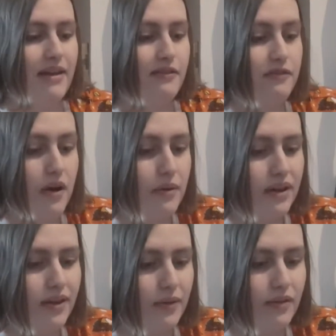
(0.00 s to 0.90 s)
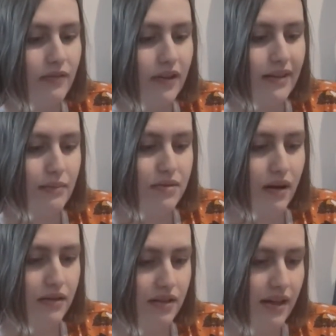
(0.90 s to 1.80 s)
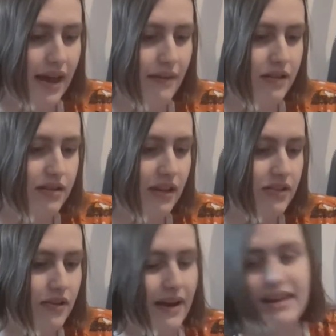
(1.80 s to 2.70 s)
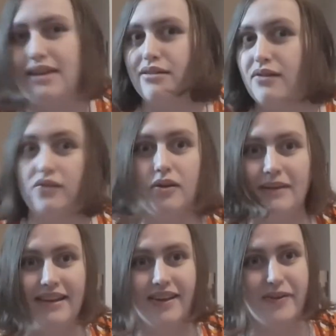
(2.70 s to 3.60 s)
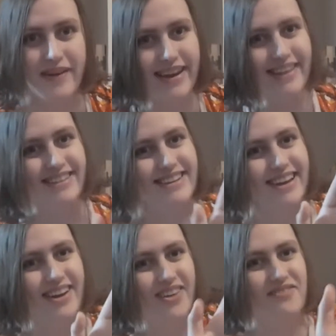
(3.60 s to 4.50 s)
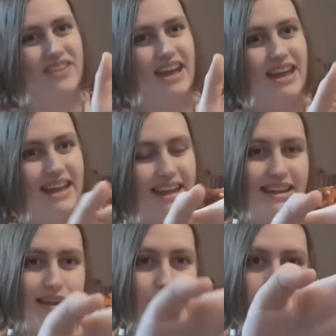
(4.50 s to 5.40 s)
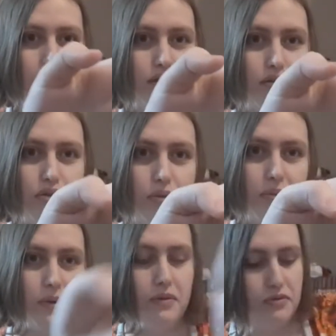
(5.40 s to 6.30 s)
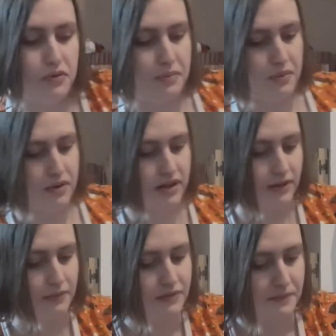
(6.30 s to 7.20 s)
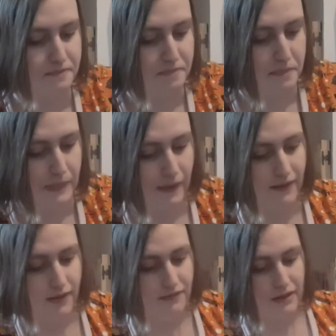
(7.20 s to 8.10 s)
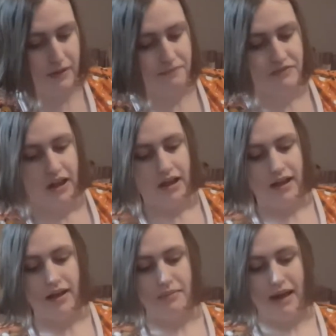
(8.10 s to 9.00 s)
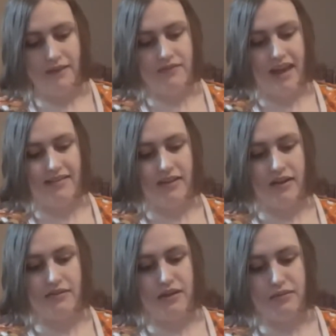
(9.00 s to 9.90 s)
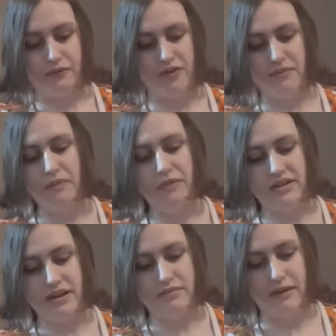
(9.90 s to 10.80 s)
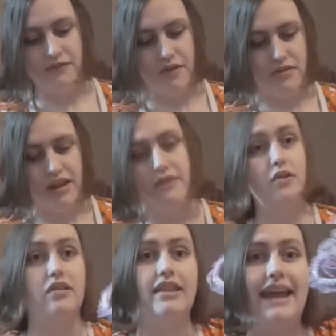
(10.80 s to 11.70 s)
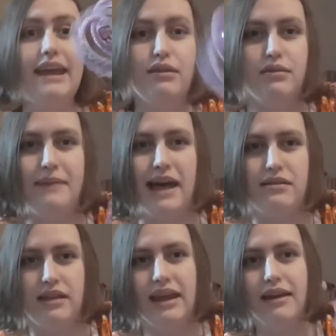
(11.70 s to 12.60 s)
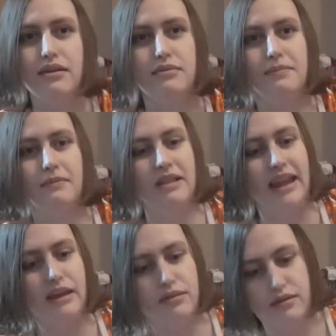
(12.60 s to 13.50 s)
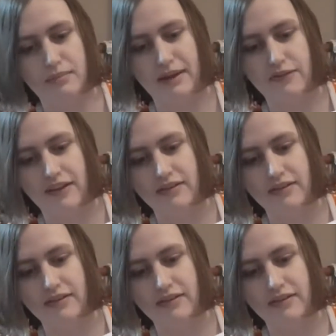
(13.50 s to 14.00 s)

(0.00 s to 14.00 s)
Very cute, they've done that themselves, because I have this center and it is not normally glittery. It is super duper cute, I love that one. I've then got this one from them, which is my first ever lace Passie, because lace is a big thing